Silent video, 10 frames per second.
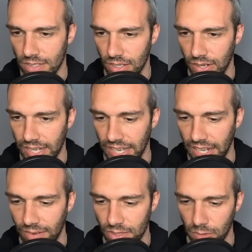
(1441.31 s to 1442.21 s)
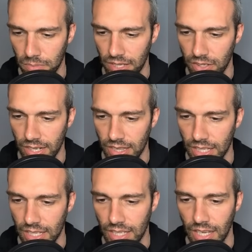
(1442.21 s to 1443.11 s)
So again, everyone's going to play Great
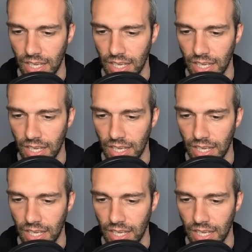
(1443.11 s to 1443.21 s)
League.